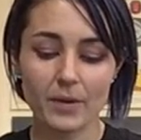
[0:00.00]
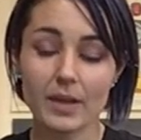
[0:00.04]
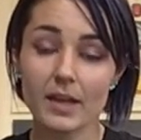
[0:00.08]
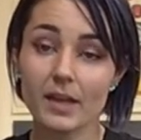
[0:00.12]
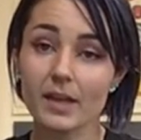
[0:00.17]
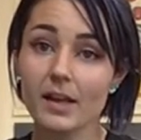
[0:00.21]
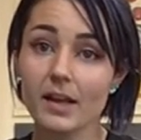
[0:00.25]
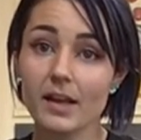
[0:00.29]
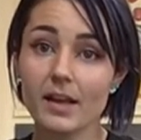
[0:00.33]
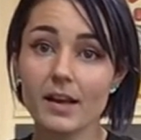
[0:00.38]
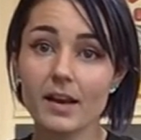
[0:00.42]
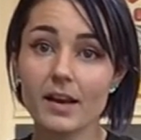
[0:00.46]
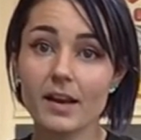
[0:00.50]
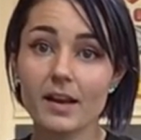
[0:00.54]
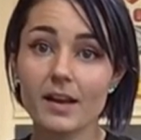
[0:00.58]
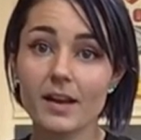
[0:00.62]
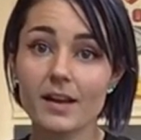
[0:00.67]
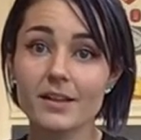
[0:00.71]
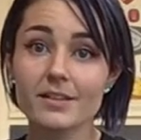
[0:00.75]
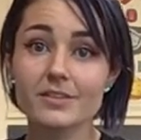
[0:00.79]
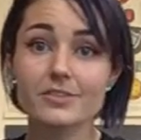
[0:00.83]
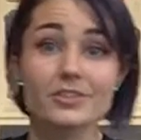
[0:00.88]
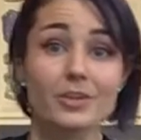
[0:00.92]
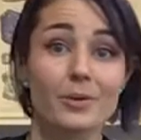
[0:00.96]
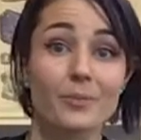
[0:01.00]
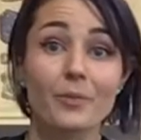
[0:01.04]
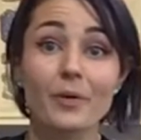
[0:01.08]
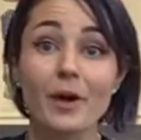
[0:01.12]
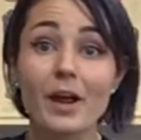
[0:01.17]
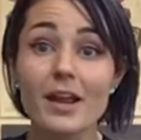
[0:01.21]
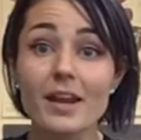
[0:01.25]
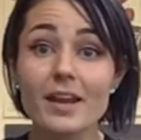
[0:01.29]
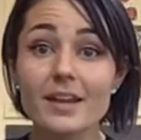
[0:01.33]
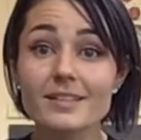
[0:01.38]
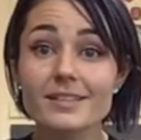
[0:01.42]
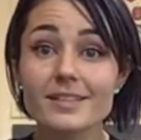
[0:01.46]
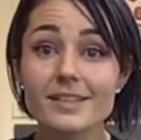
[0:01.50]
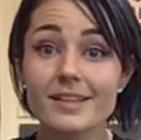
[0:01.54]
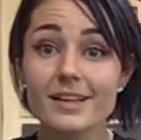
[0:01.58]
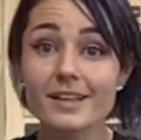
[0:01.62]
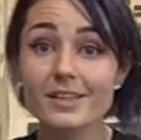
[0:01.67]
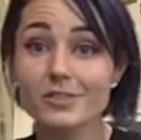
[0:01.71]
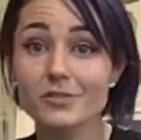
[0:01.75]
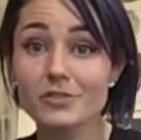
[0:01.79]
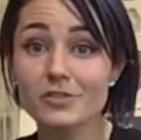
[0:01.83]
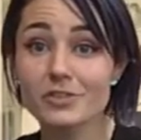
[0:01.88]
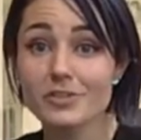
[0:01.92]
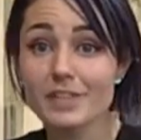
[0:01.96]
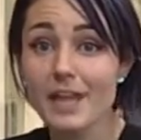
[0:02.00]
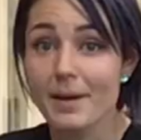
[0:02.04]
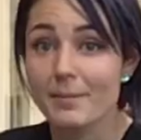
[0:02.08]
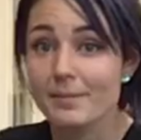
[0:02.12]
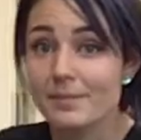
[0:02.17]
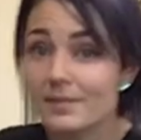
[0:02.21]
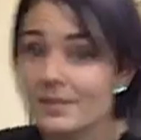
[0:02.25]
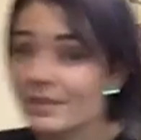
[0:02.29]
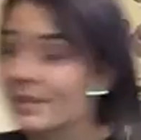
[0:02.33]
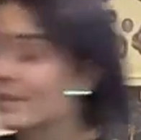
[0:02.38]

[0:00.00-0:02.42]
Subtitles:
we can jump right into the next few steps.